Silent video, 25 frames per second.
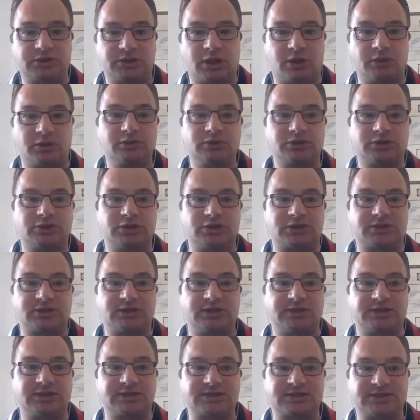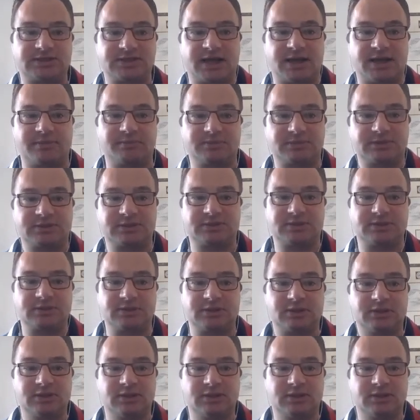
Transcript: Don't just accept